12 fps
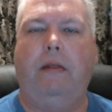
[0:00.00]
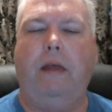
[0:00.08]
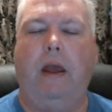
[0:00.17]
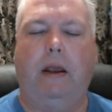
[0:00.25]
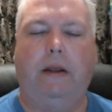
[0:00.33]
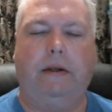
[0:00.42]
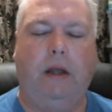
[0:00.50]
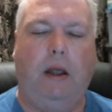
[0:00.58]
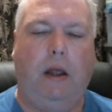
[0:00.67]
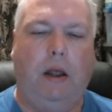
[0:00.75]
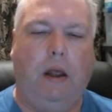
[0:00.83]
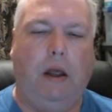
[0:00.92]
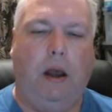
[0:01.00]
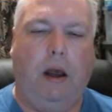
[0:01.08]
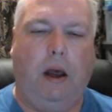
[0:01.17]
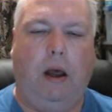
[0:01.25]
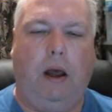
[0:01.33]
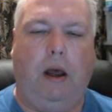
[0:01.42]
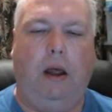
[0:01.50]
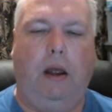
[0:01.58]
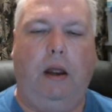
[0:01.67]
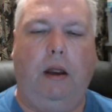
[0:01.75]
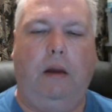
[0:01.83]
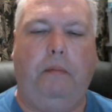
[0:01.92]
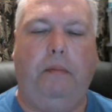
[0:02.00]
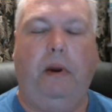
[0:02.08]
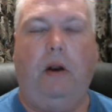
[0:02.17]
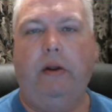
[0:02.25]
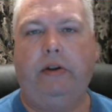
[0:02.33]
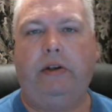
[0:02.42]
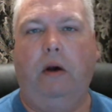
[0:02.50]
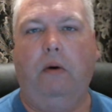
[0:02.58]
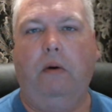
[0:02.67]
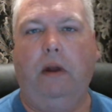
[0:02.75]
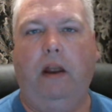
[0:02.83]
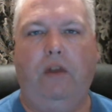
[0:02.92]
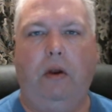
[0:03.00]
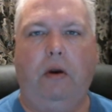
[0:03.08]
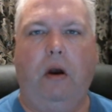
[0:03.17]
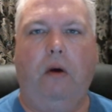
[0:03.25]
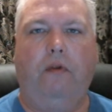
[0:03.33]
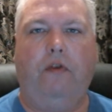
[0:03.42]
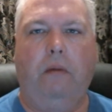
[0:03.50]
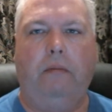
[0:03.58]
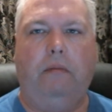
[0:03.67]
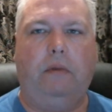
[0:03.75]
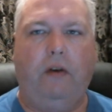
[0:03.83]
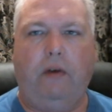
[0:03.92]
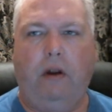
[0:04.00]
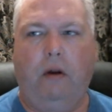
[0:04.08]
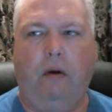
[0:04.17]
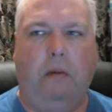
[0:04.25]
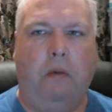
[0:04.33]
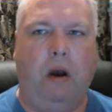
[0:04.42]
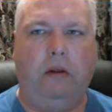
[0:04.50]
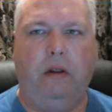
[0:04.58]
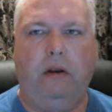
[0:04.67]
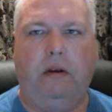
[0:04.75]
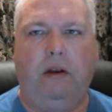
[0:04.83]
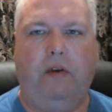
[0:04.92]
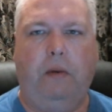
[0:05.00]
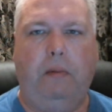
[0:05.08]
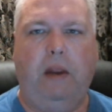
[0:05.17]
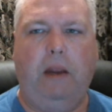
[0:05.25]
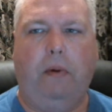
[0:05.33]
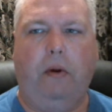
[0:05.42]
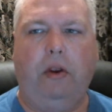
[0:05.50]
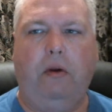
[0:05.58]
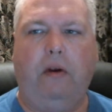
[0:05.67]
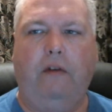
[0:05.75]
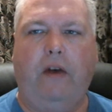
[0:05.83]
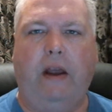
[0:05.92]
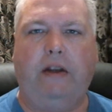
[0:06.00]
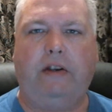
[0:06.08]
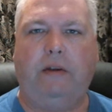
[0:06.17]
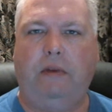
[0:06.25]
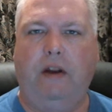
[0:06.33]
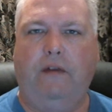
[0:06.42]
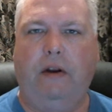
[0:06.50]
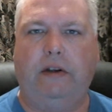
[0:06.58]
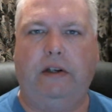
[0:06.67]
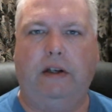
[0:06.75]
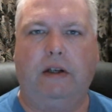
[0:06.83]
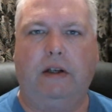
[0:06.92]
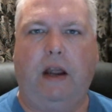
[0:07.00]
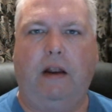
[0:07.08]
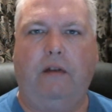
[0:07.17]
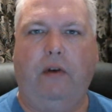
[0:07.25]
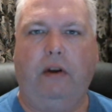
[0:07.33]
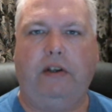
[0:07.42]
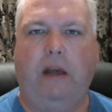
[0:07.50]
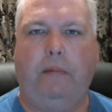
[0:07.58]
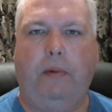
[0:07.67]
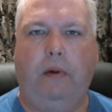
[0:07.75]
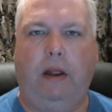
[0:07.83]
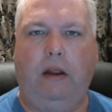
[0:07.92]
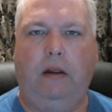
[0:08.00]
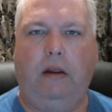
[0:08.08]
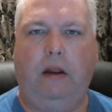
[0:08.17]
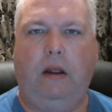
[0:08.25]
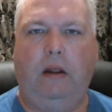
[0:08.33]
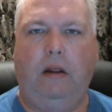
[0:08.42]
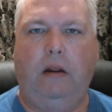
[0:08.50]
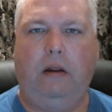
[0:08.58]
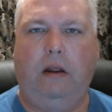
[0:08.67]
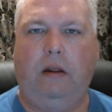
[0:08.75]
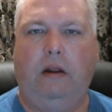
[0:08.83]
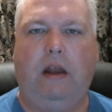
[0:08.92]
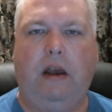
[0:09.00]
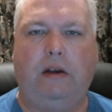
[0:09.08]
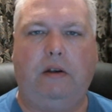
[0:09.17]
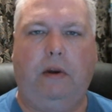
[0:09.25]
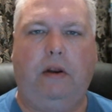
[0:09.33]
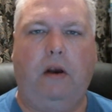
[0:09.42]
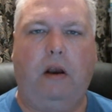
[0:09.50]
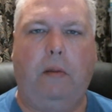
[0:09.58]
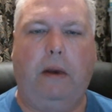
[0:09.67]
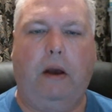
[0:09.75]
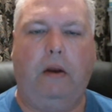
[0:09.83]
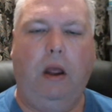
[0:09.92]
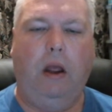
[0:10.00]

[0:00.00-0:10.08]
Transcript: things. But also, if you go from different, among the different people, you can find some differences. Like, for example, in the text, we talk about